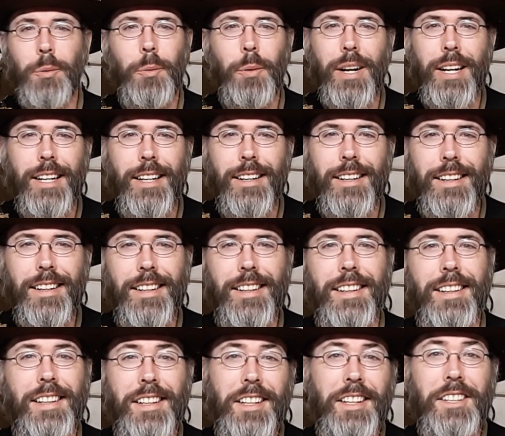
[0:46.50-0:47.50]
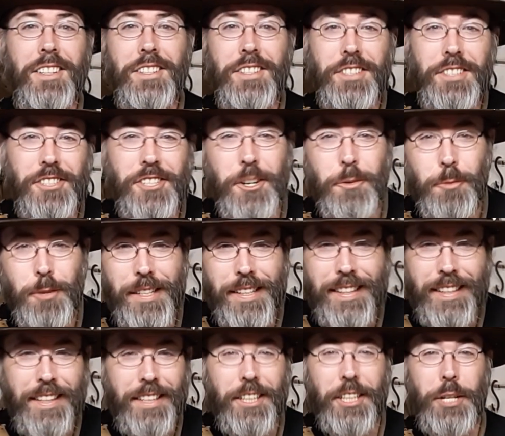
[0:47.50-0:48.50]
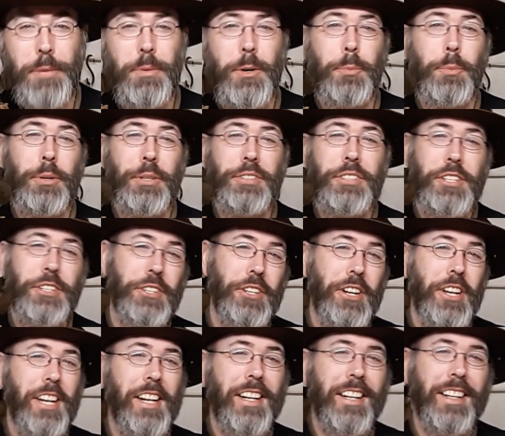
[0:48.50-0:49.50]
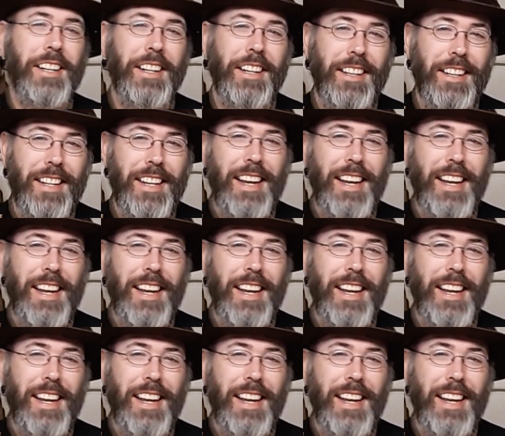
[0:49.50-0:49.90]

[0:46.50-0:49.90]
Wait, someone did come up with such an idea,